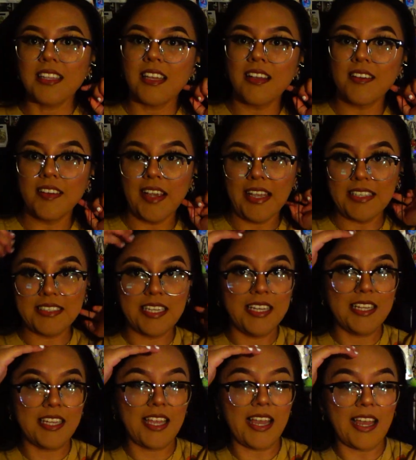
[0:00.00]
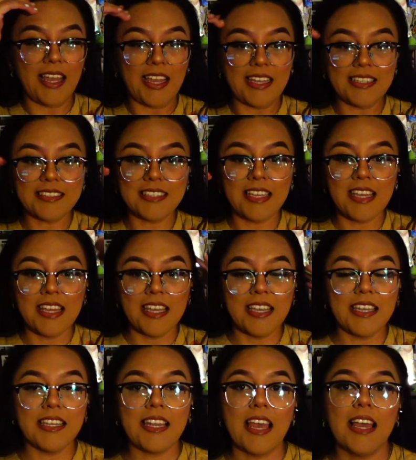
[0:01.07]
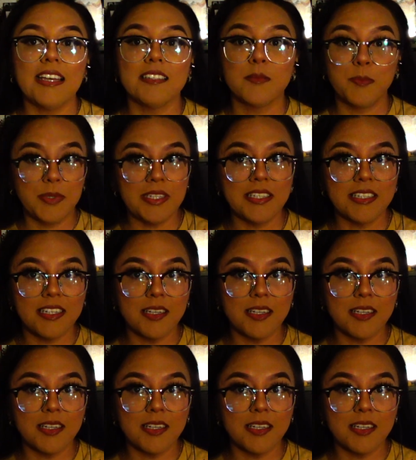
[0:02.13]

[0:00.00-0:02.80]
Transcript: Alright guys, it has been